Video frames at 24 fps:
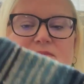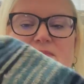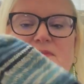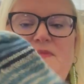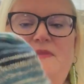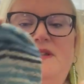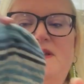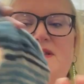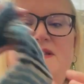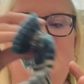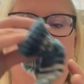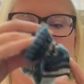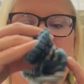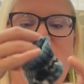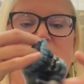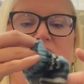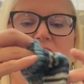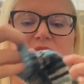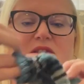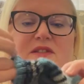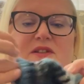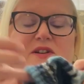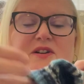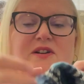This is
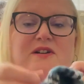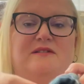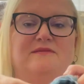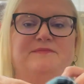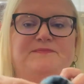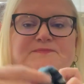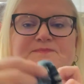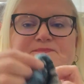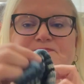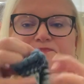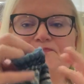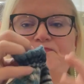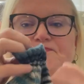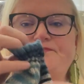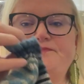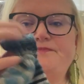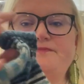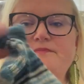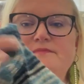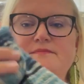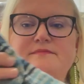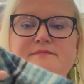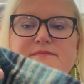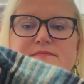another
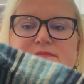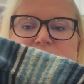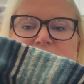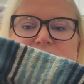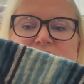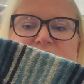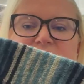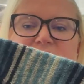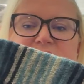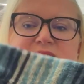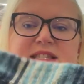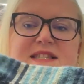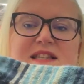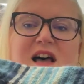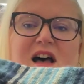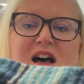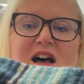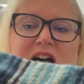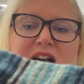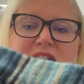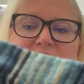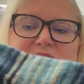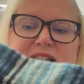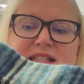
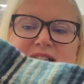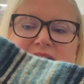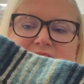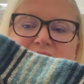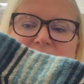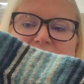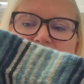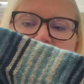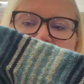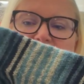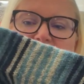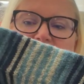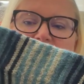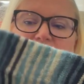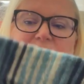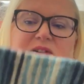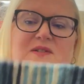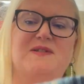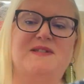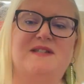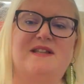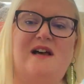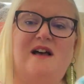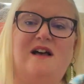sock. This is a little ankle
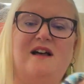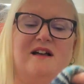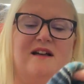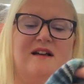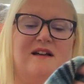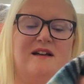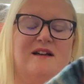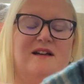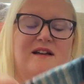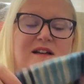sock.